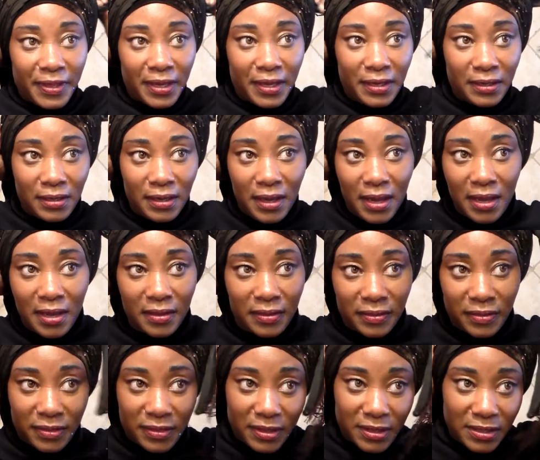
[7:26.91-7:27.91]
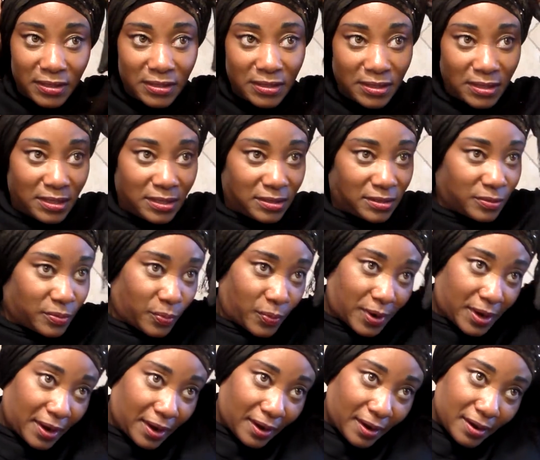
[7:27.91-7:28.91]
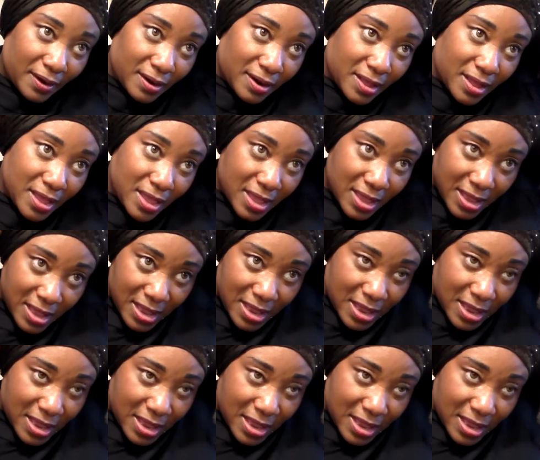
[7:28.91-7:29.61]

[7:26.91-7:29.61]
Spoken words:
Then this is where